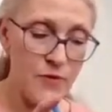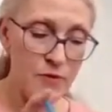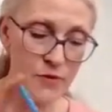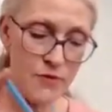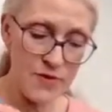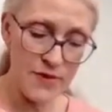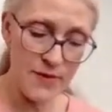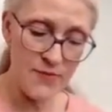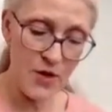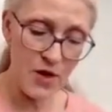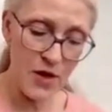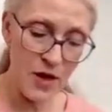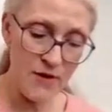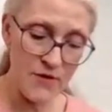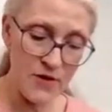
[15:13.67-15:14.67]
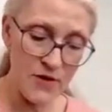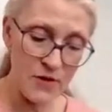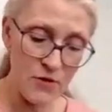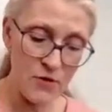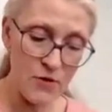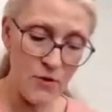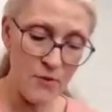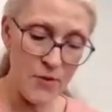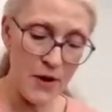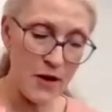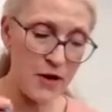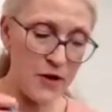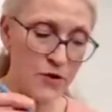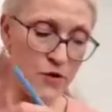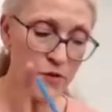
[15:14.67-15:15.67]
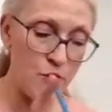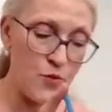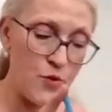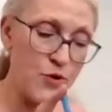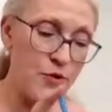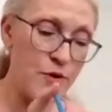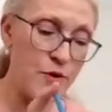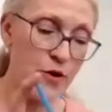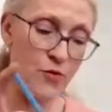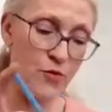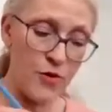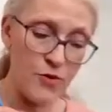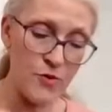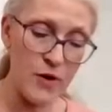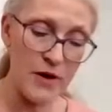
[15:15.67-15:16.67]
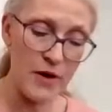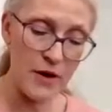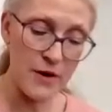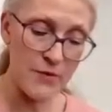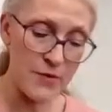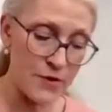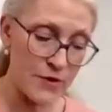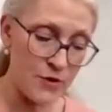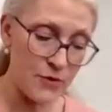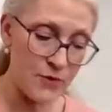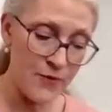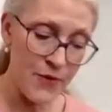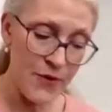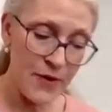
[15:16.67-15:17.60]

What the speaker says: Use something heavy so you don't bonk it over with your elbow like I would do,